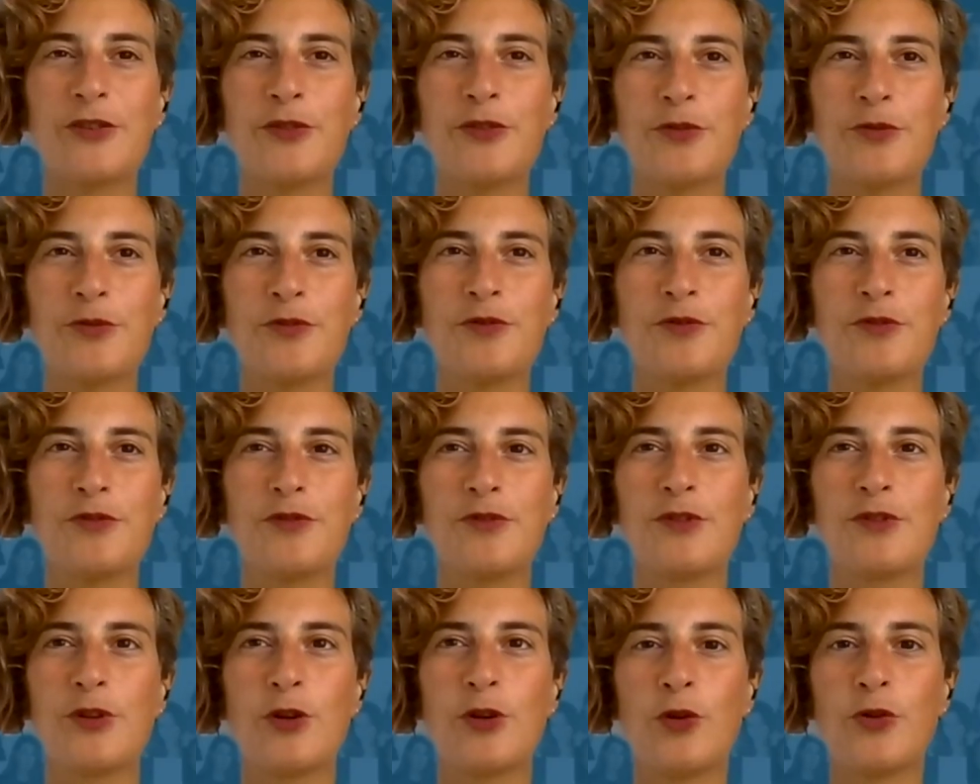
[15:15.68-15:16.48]

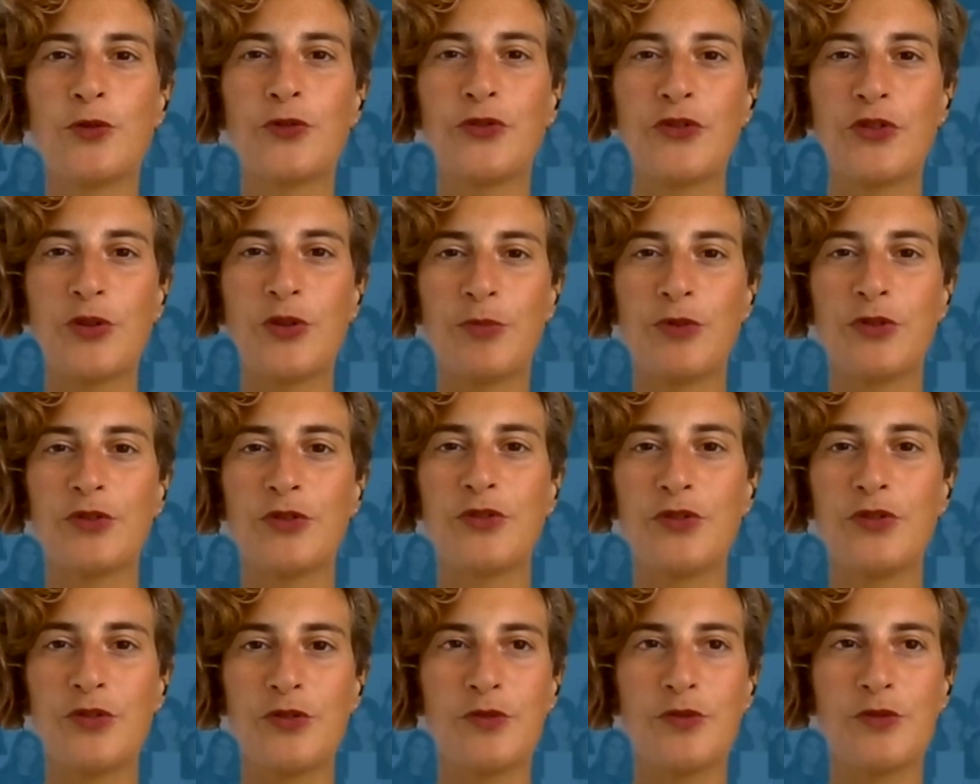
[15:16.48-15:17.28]
to
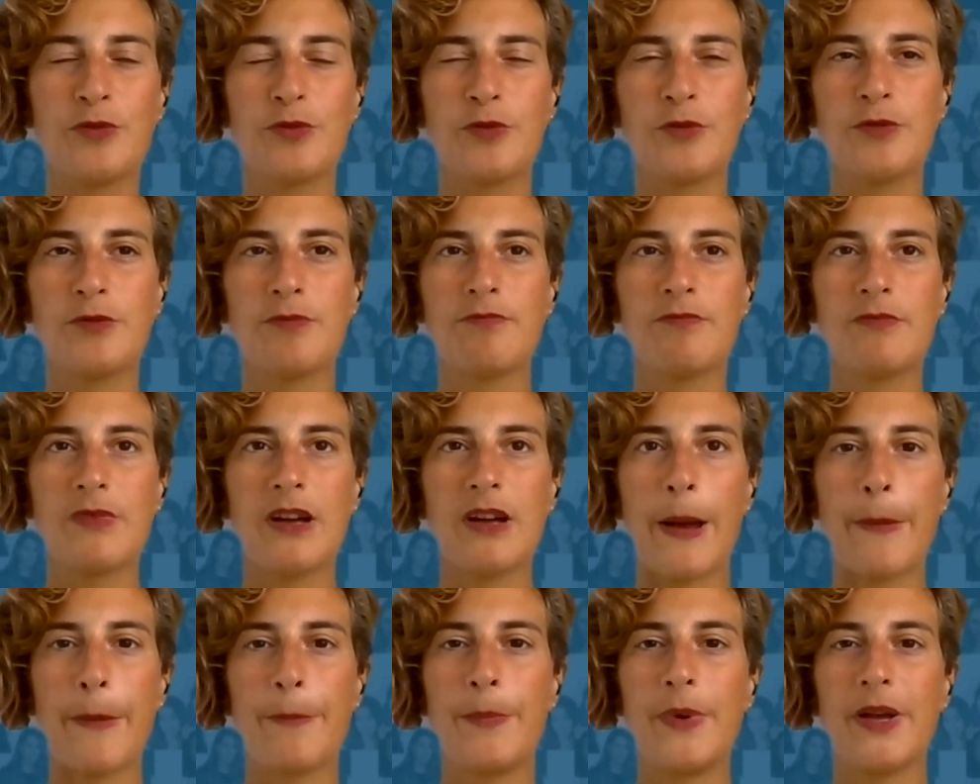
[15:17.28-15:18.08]
contribute to
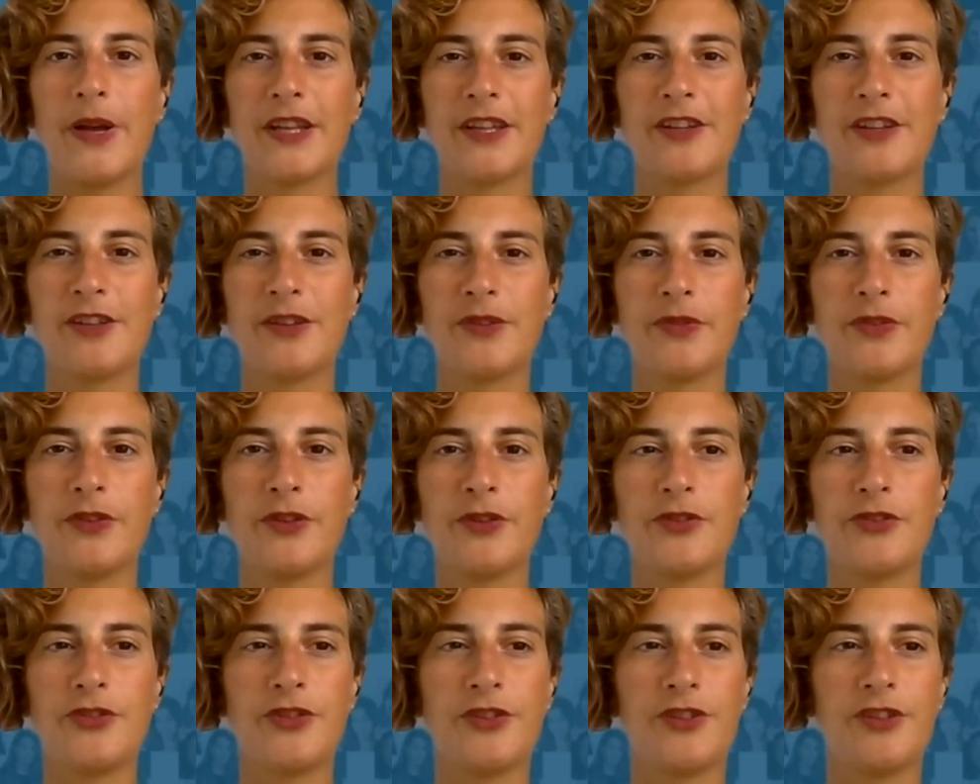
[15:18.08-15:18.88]
a better
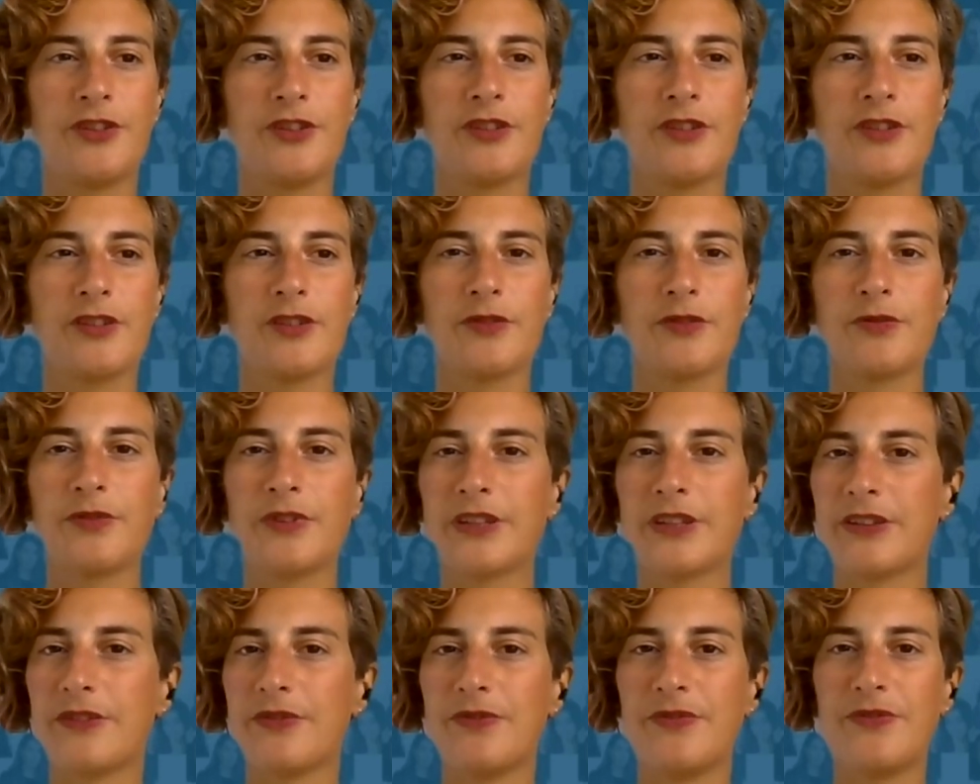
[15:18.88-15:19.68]
future
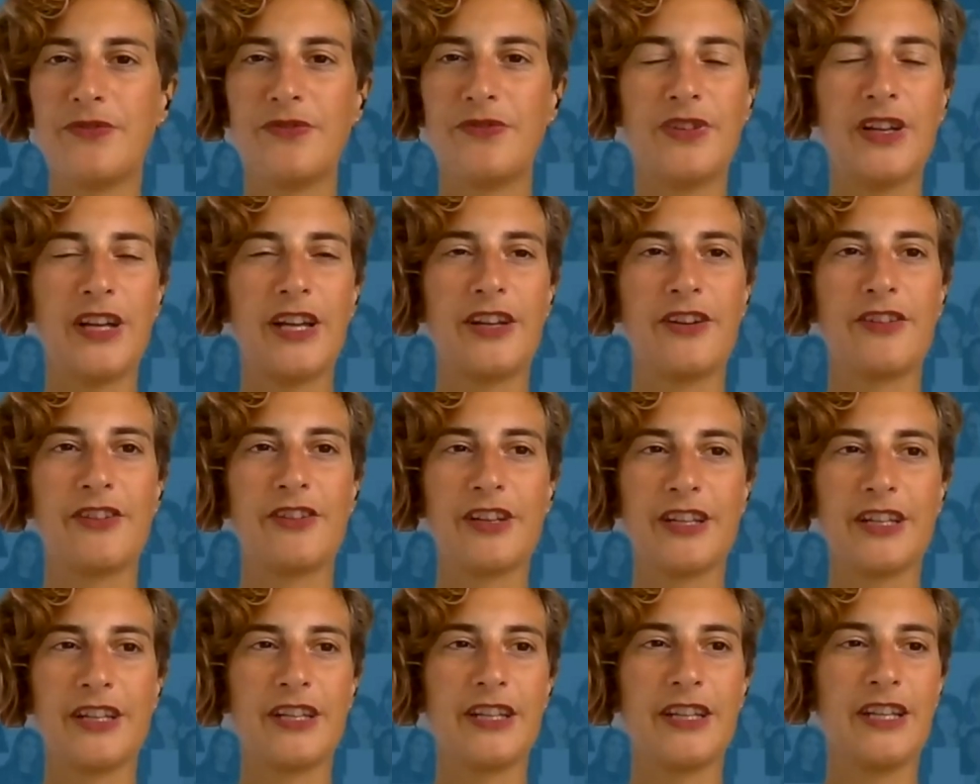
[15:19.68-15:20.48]
with
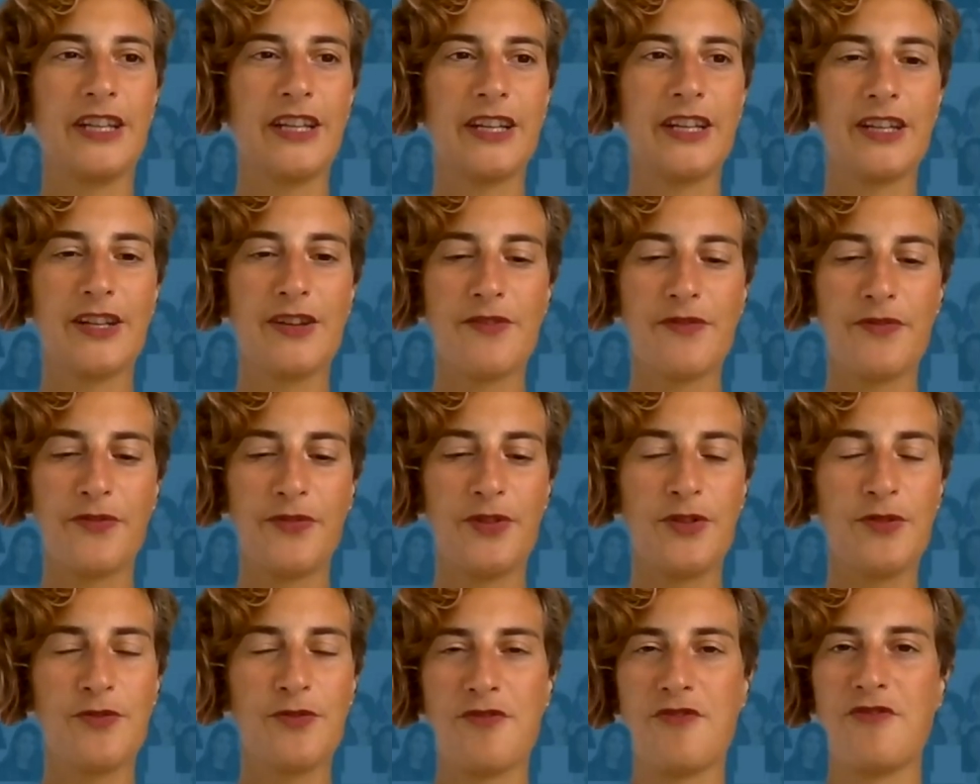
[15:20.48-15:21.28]
very
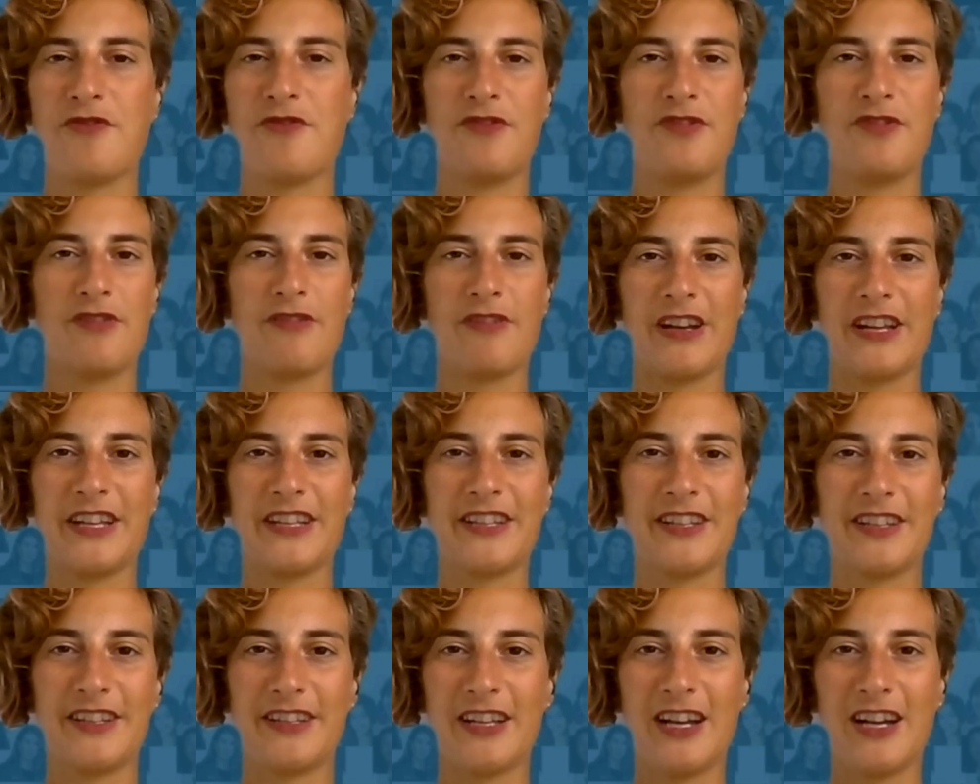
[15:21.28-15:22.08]
few
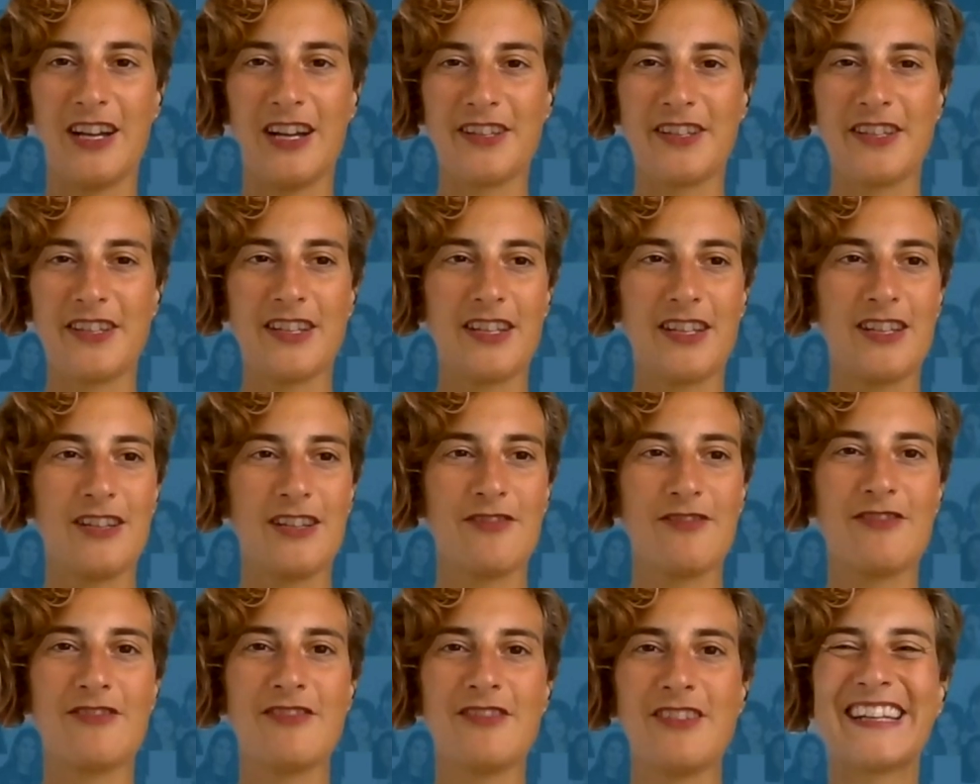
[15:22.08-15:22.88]
concrete tasks,
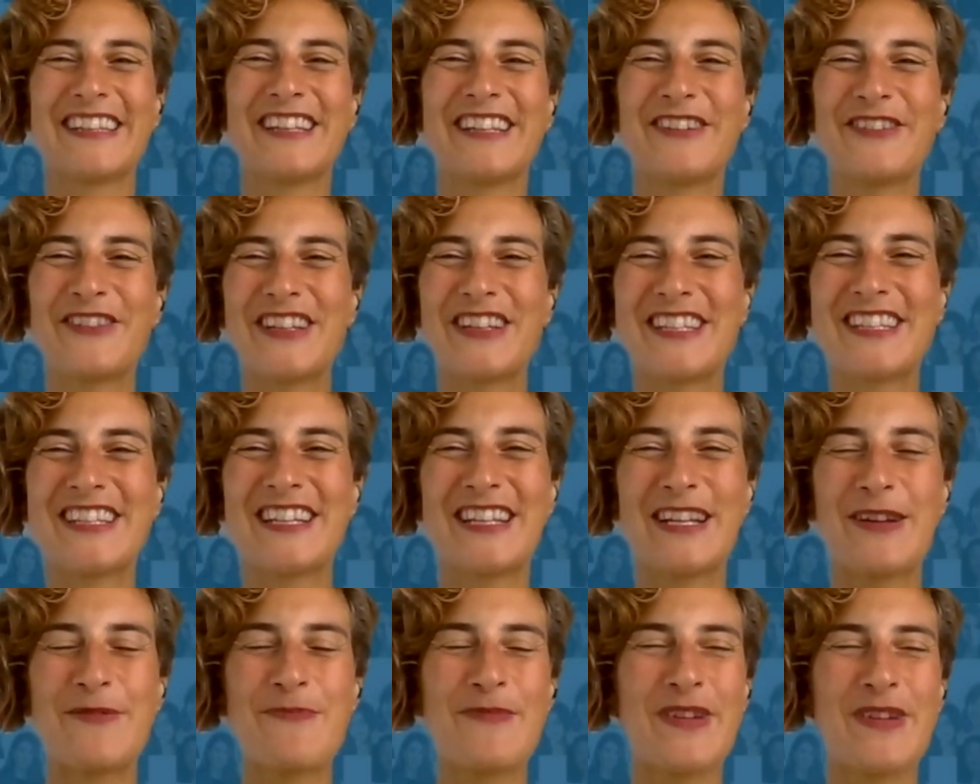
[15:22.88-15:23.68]
you know. There is
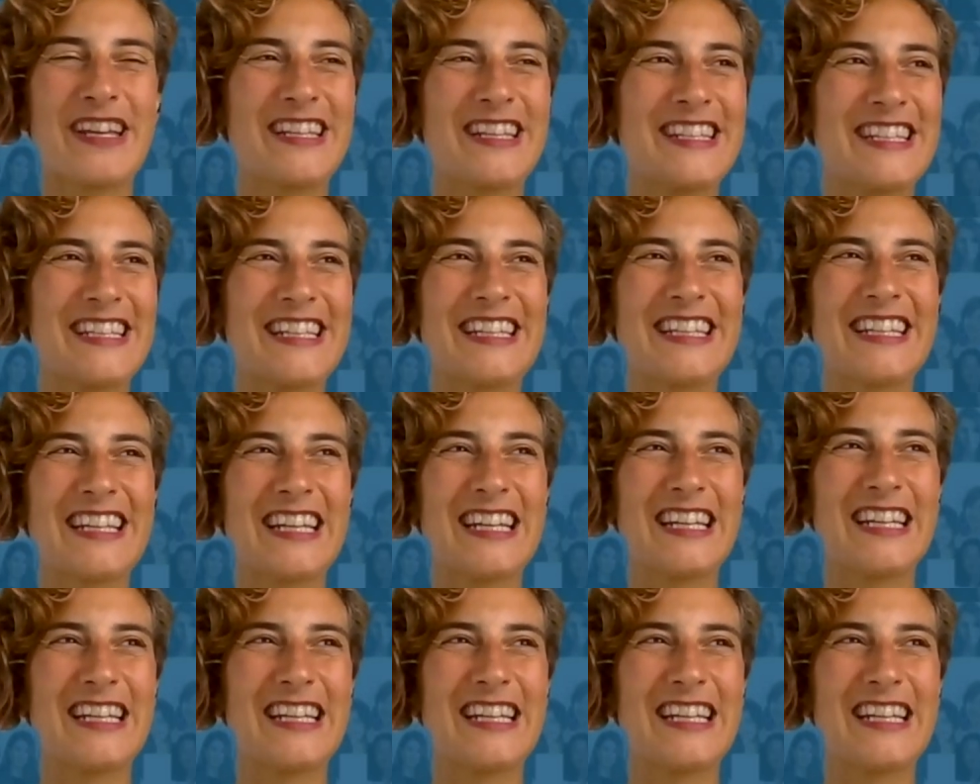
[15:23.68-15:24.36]
an amazing